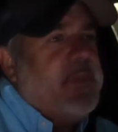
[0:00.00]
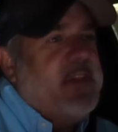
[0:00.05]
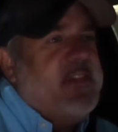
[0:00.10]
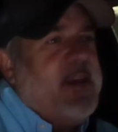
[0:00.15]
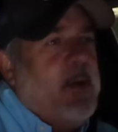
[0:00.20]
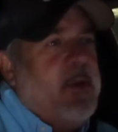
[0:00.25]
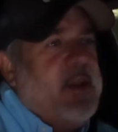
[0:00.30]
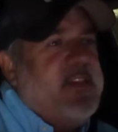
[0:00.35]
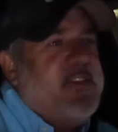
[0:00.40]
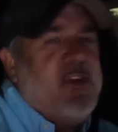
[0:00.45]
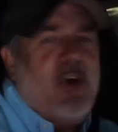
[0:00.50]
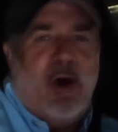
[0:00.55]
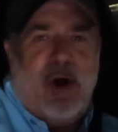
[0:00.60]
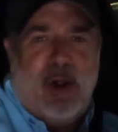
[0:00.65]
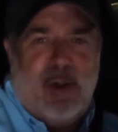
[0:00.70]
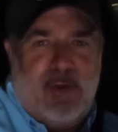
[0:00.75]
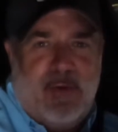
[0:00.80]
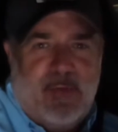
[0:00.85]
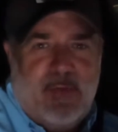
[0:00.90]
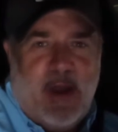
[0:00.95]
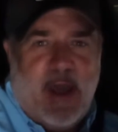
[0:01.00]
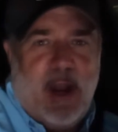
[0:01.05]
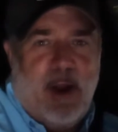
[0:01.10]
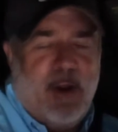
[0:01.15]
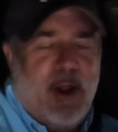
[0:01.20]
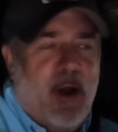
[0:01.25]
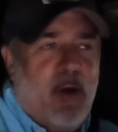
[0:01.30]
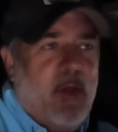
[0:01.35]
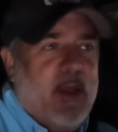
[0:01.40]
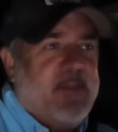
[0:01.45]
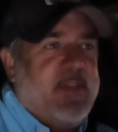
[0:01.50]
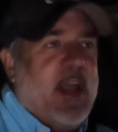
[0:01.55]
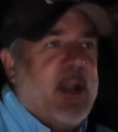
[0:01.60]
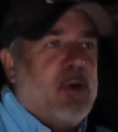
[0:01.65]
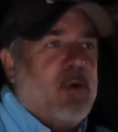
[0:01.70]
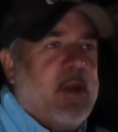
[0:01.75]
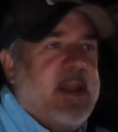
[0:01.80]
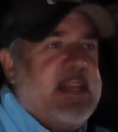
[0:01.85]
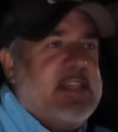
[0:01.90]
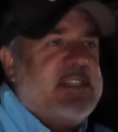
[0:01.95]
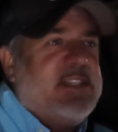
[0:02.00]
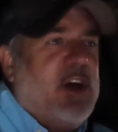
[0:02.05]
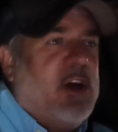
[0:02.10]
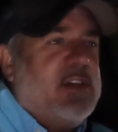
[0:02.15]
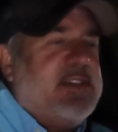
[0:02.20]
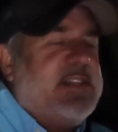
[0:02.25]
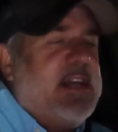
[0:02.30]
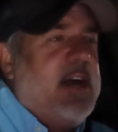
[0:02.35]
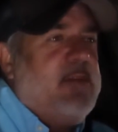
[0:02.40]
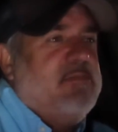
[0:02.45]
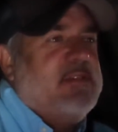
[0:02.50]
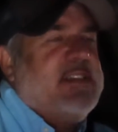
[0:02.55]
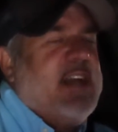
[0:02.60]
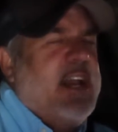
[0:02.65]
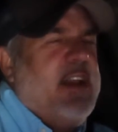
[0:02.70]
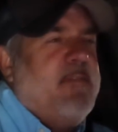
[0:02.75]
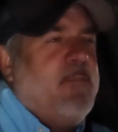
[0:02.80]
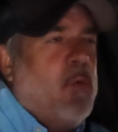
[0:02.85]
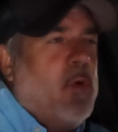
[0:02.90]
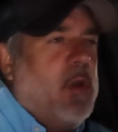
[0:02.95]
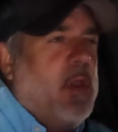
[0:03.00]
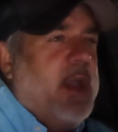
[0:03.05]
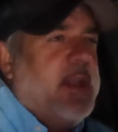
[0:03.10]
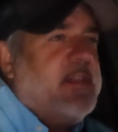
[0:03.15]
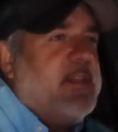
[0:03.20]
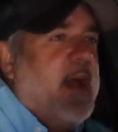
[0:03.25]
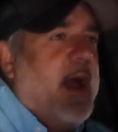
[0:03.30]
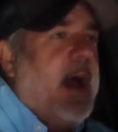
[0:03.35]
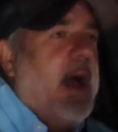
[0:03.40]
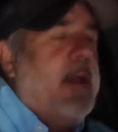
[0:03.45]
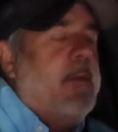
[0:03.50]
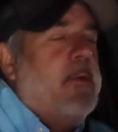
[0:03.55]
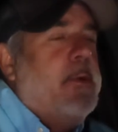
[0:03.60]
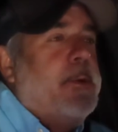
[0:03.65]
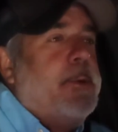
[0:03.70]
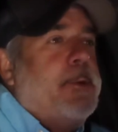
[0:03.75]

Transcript: Is that what it's called? I don't know. Like that green salsa. It was kind of more like that.